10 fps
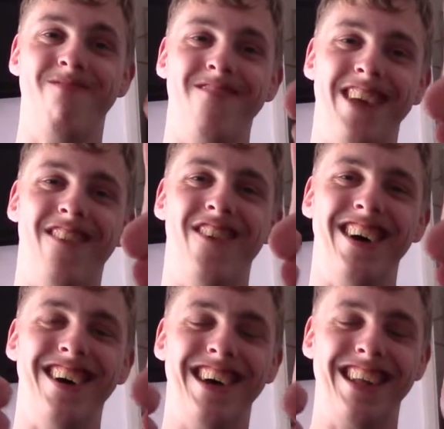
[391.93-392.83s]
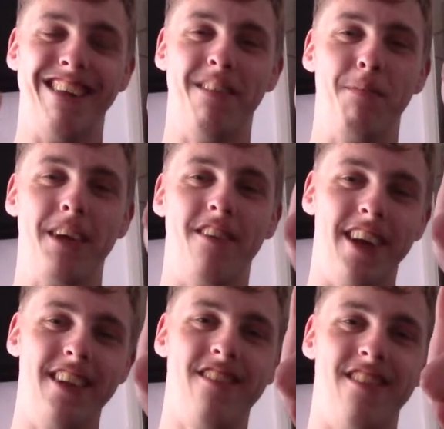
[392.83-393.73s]
That would be
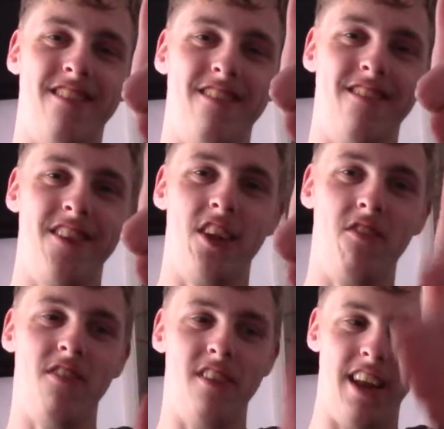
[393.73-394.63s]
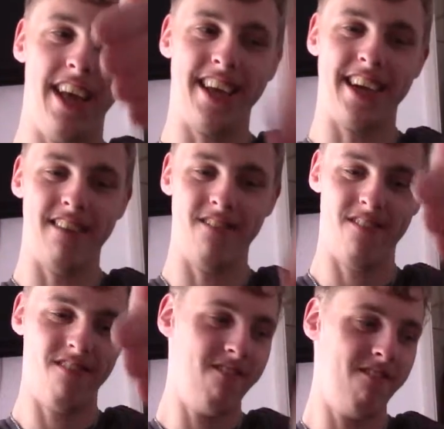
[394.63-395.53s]
great. You know, like.
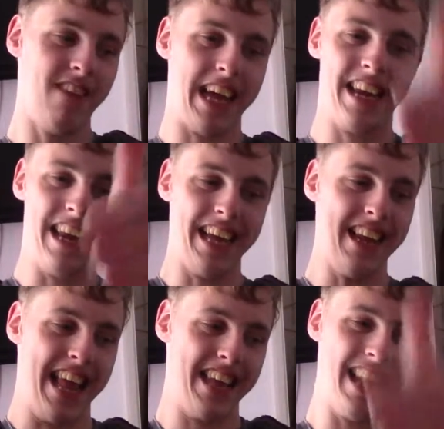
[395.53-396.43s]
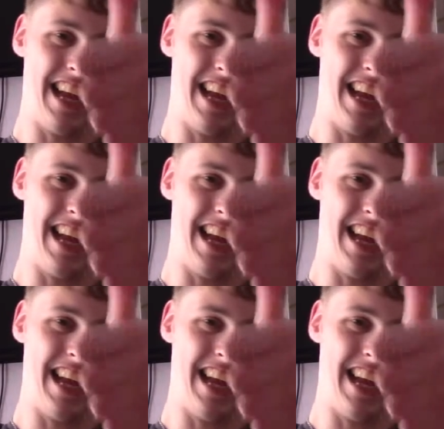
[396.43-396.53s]
I'll